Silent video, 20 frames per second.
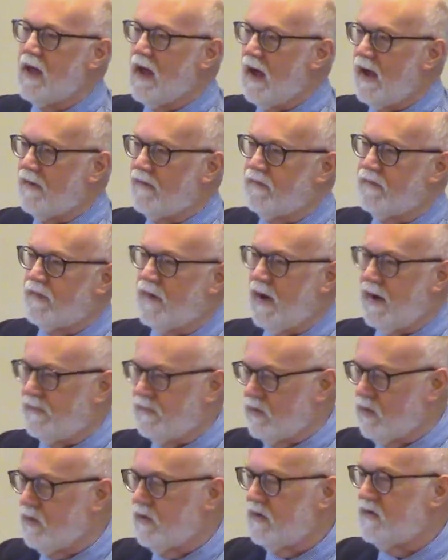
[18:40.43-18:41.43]
of,
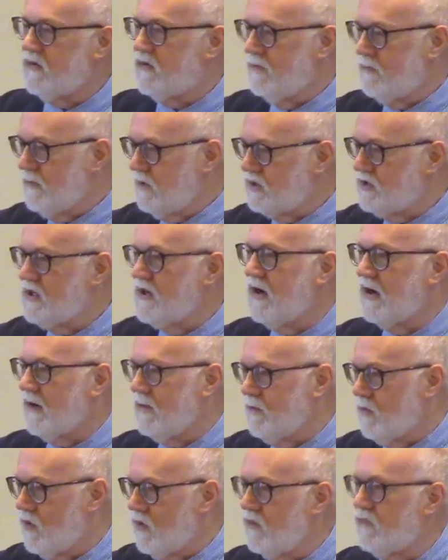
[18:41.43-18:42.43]
of Christian missionary
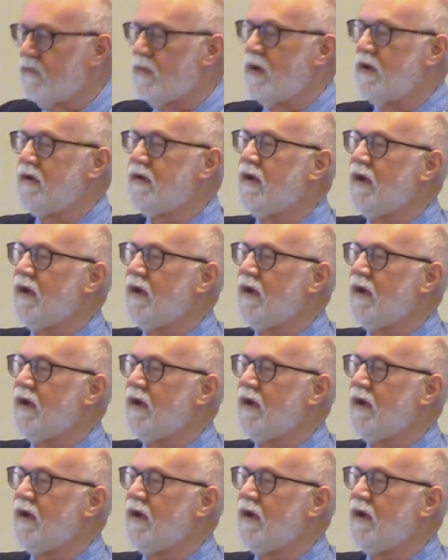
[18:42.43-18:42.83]
movement